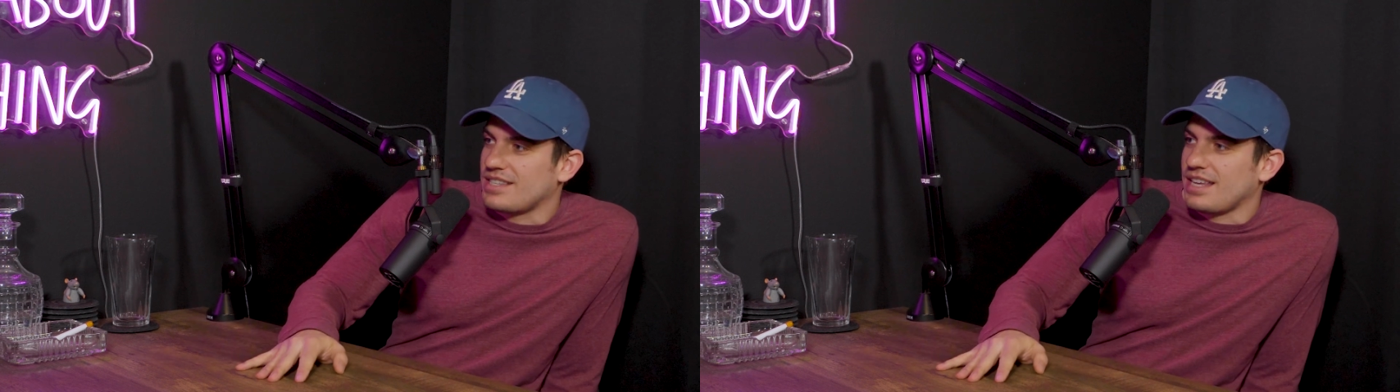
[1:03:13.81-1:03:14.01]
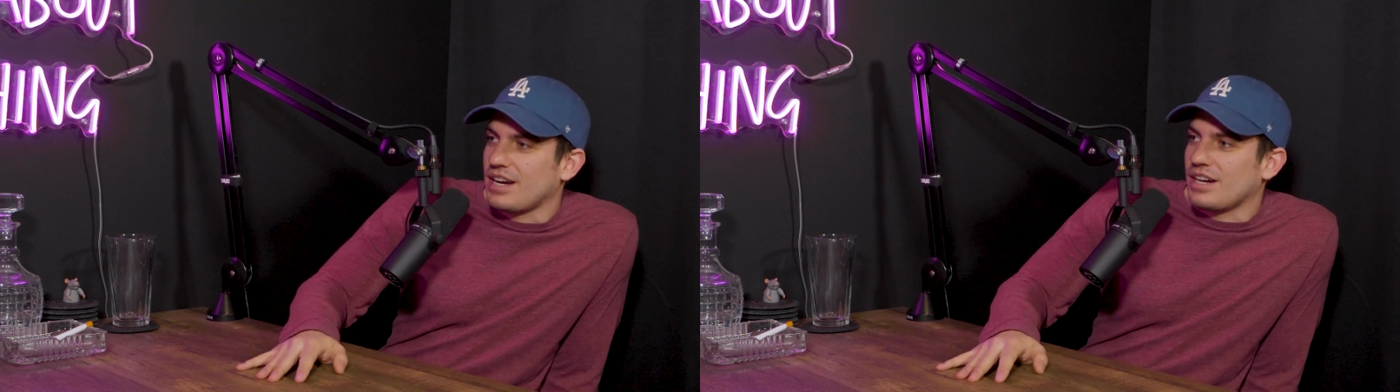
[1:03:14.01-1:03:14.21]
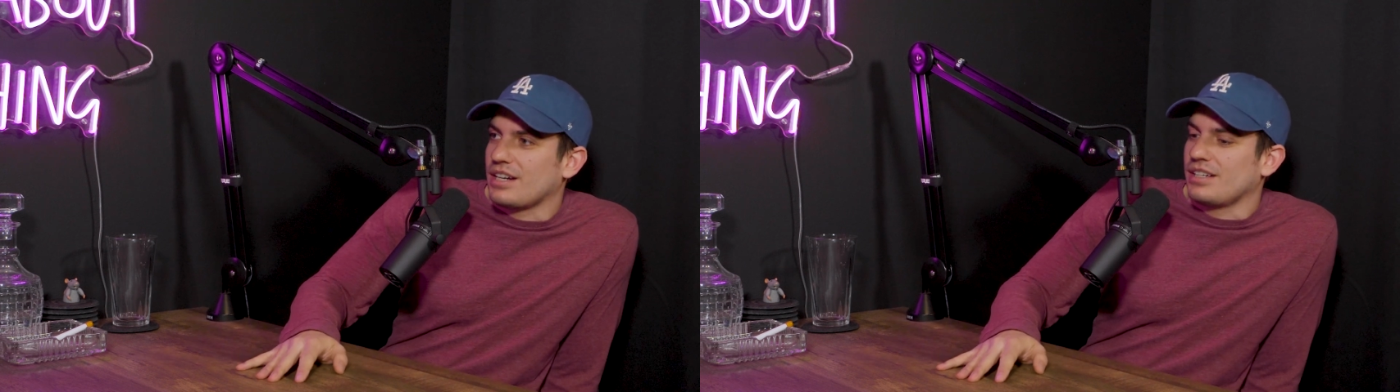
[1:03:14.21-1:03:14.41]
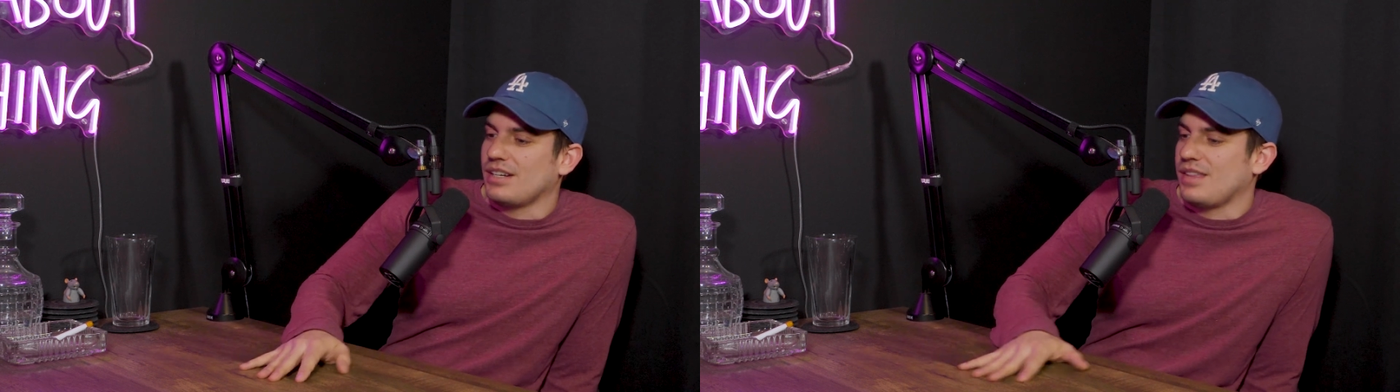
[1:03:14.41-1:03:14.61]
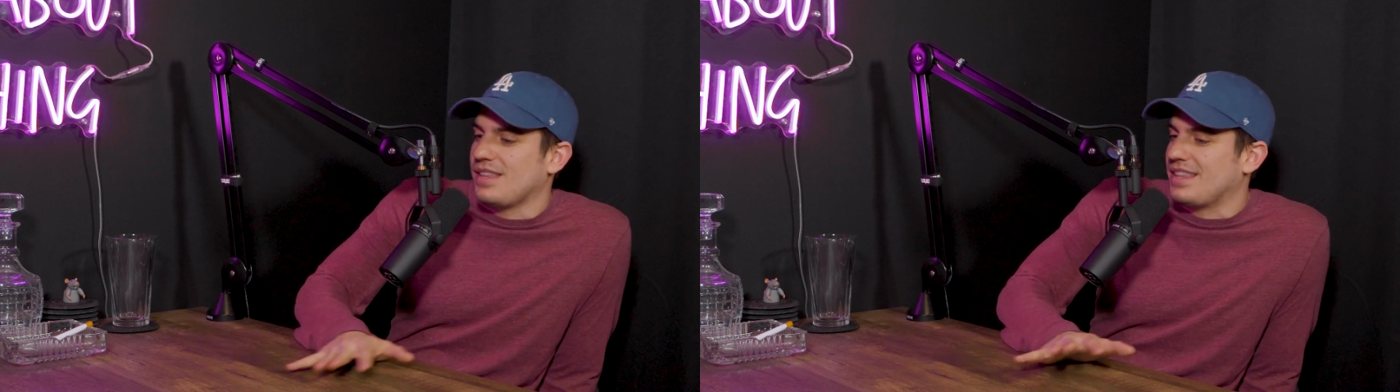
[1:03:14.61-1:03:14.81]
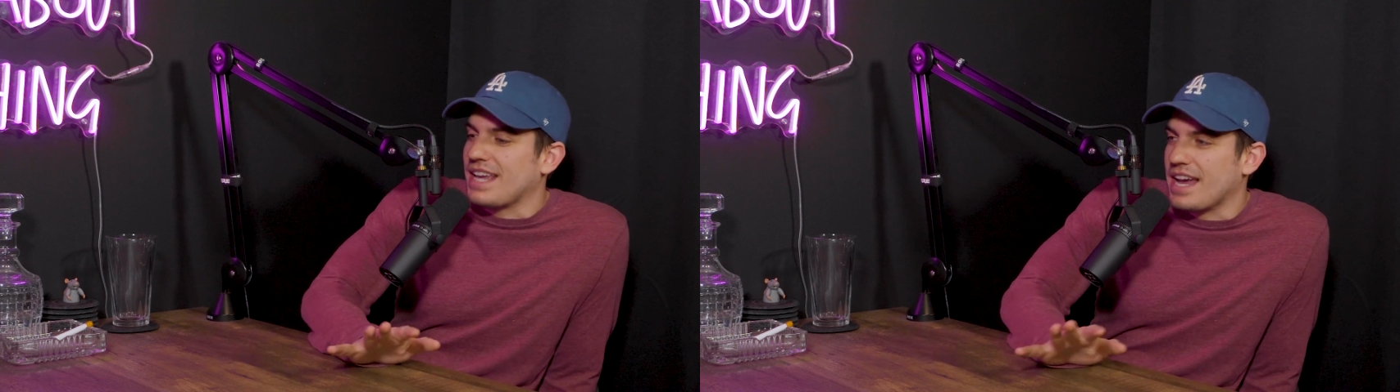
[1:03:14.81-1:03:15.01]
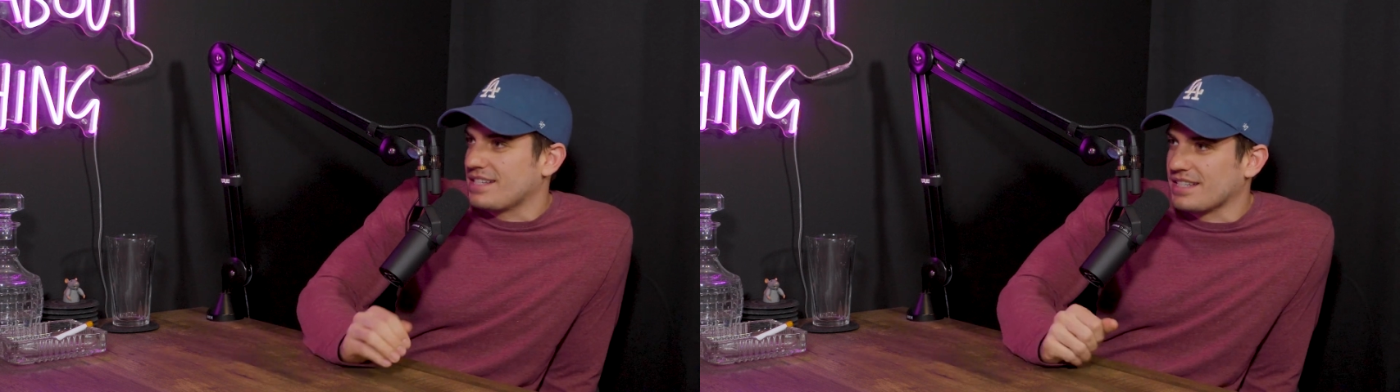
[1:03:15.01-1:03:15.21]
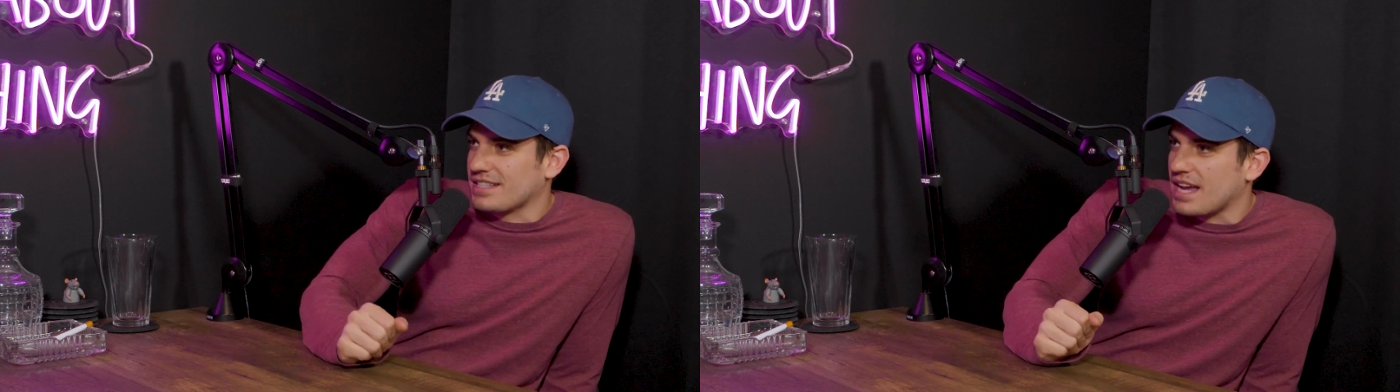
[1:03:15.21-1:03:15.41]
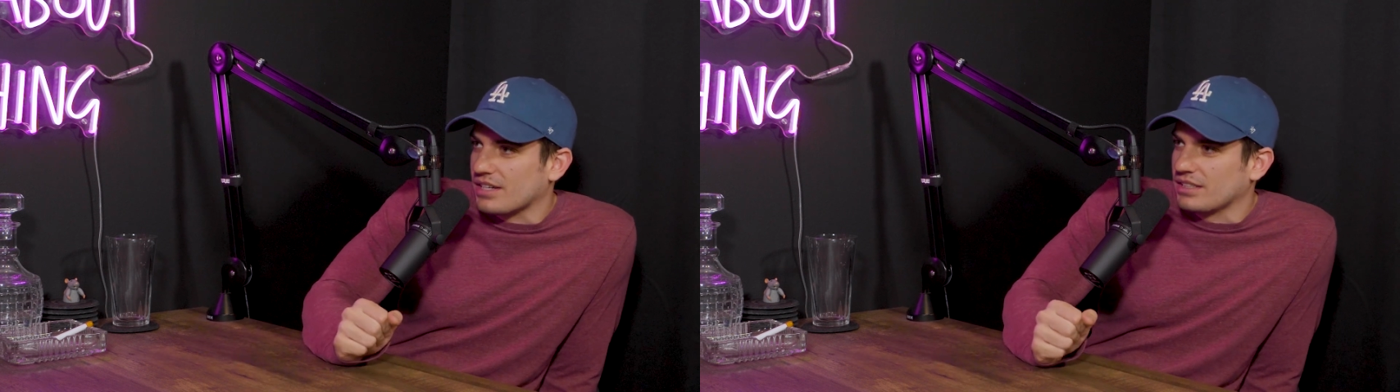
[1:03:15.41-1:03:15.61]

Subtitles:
yes, exactly.